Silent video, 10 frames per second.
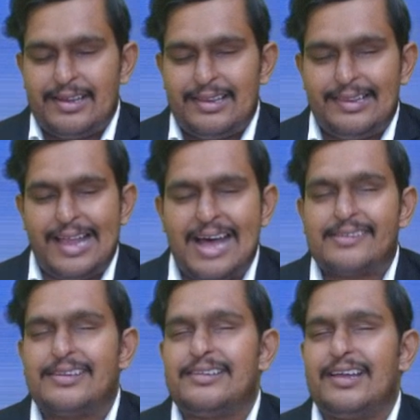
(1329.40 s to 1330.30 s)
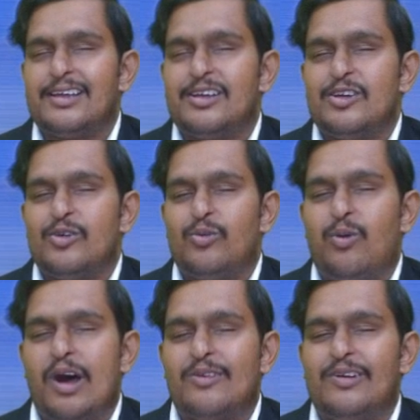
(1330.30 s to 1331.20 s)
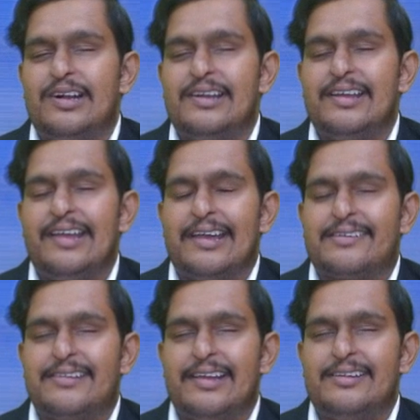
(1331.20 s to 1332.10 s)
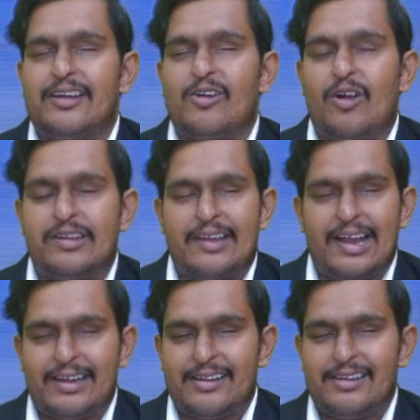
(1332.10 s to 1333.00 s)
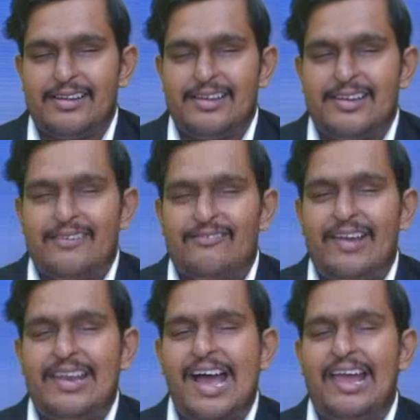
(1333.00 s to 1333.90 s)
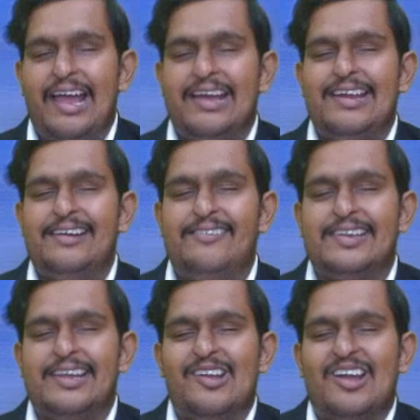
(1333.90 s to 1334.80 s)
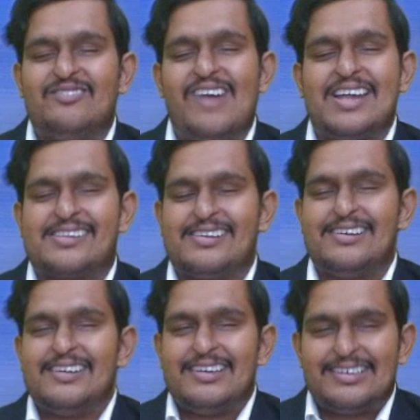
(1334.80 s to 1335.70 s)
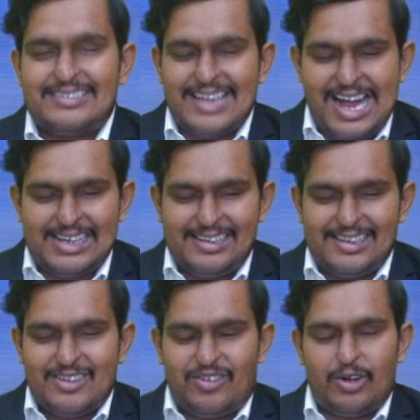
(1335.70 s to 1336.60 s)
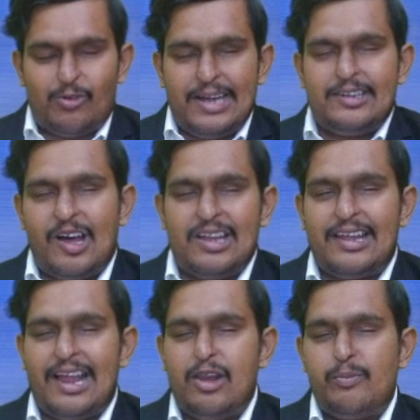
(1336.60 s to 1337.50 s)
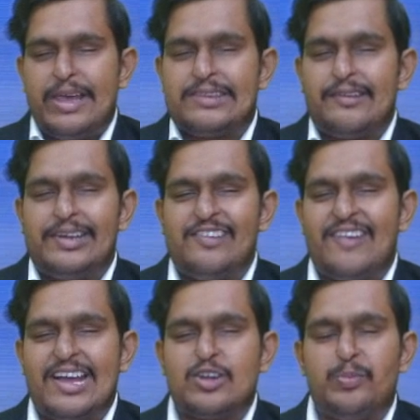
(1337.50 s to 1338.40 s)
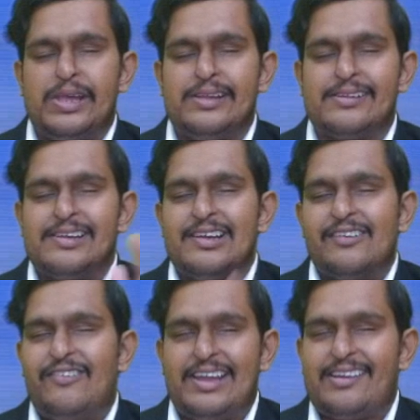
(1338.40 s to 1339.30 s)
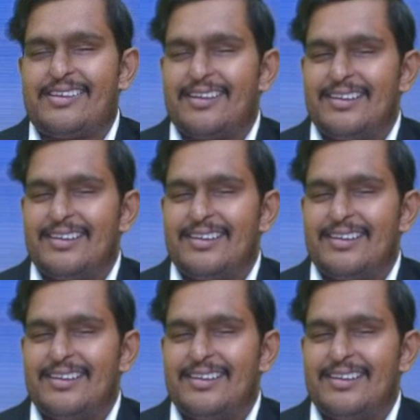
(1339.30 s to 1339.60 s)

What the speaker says: Last thing, forward exchange contract. When I agreed with Elon Musk that for $1 I'll pay 75 rupees fix.